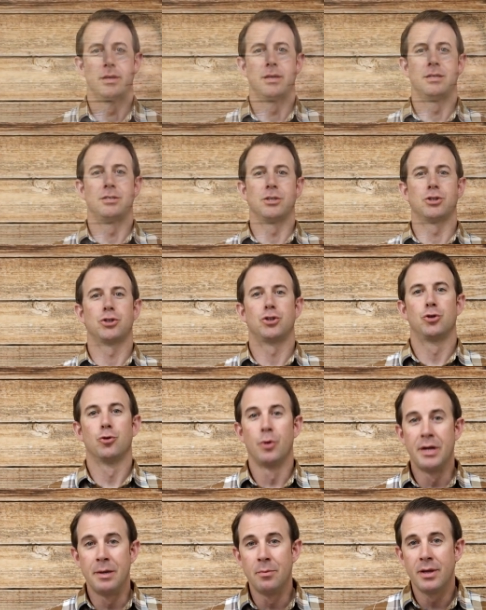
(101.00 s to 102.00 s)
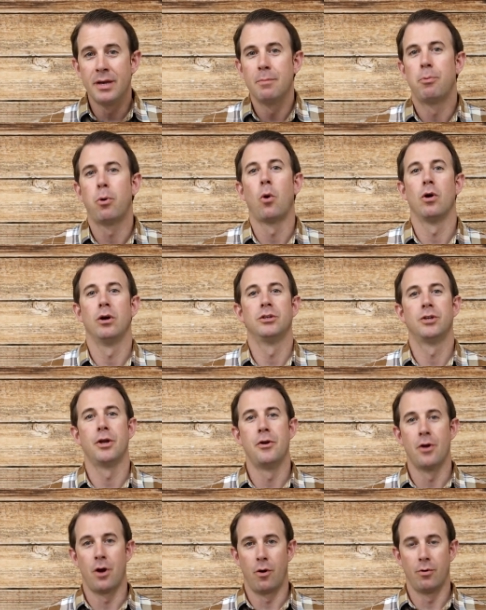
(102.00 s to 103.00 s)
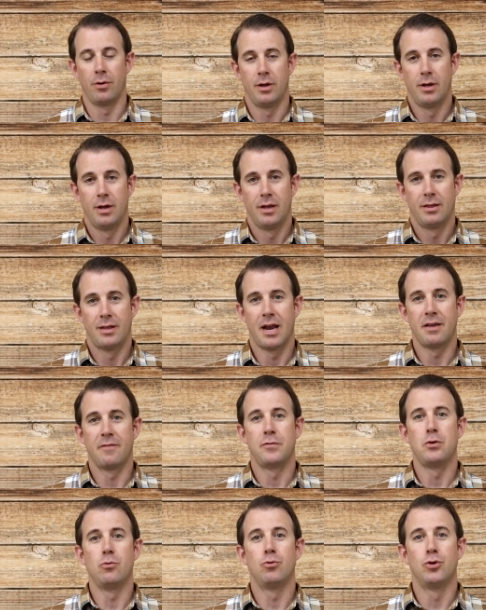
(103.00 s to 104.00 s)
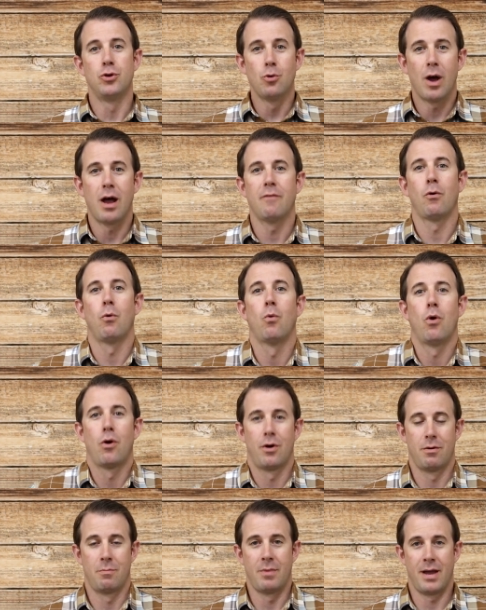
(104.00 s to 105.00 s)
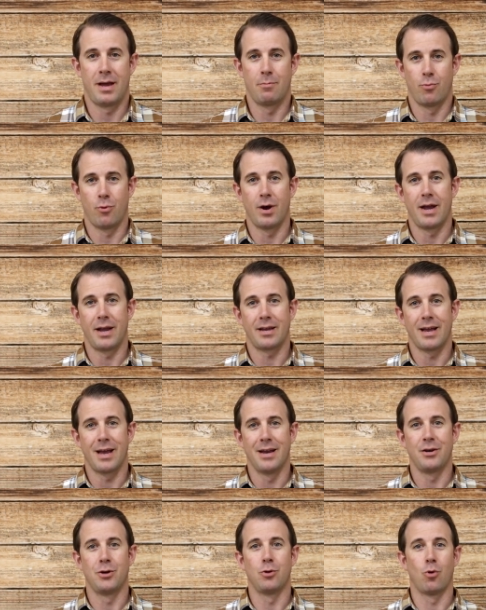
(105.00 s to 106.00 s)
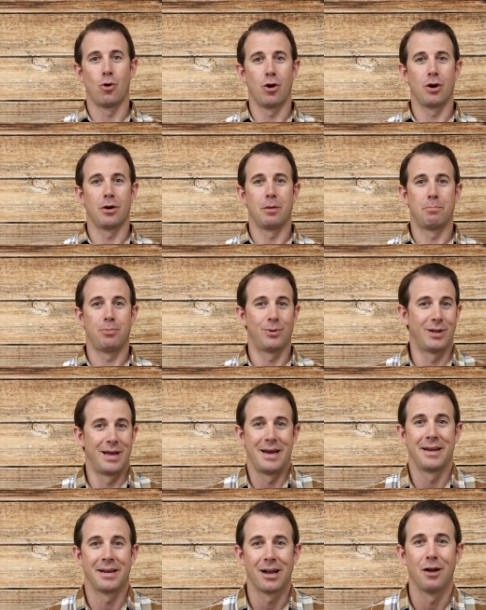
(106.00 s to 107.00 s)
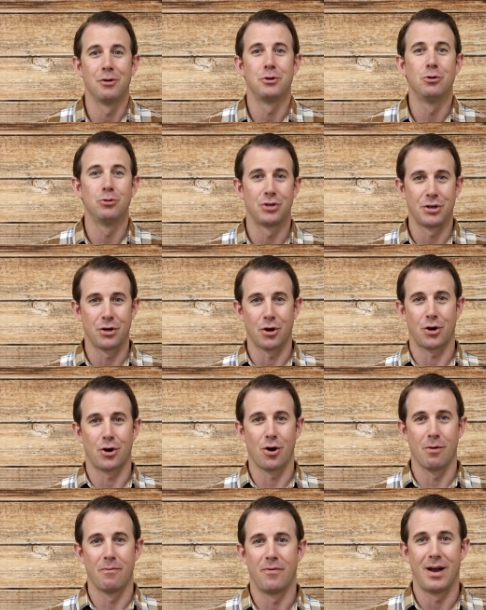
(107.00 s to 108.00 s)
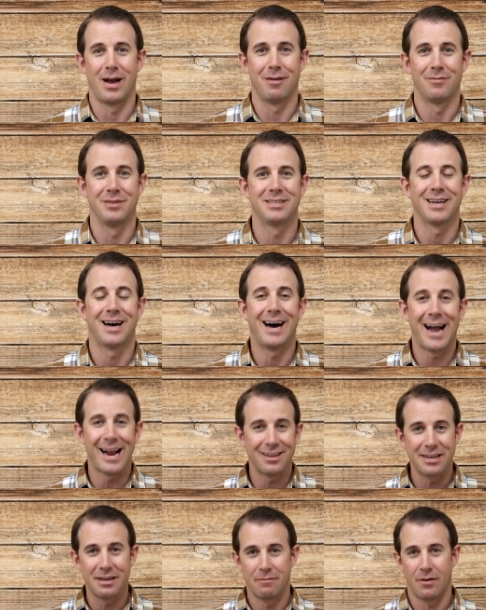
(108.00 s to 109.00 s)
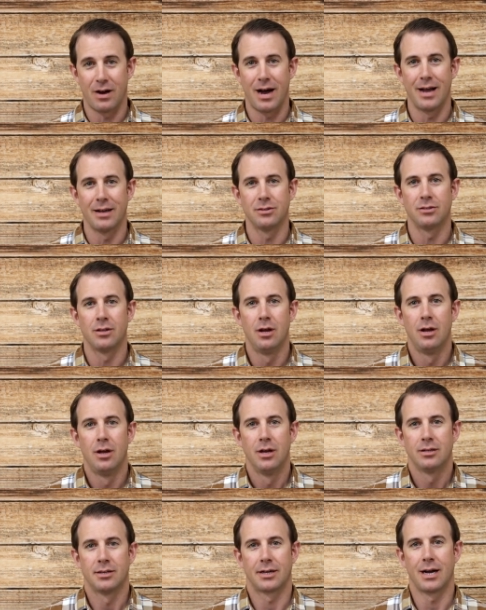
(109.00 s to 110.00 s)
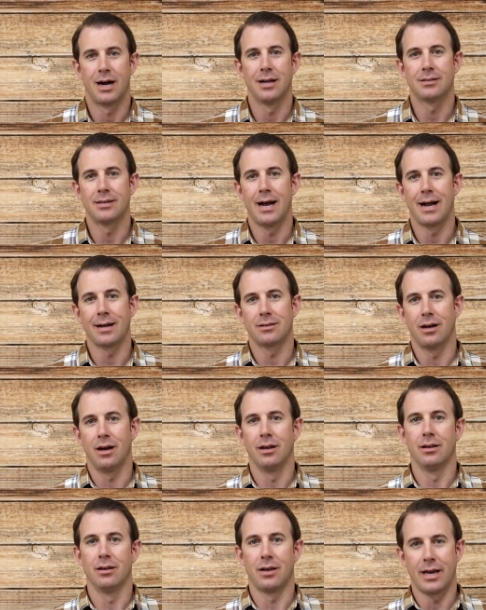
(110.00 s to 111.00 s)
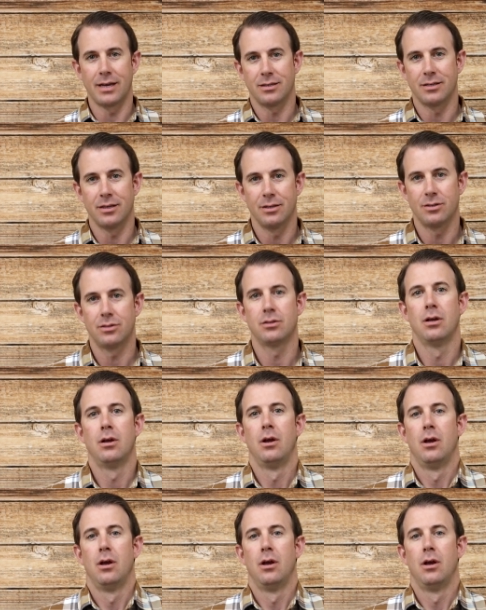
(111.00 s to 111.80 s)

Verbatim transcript: It's extremely important to note that if you do have a water main break and you are planning on using your curb valve, it's highly advised to contact a licensed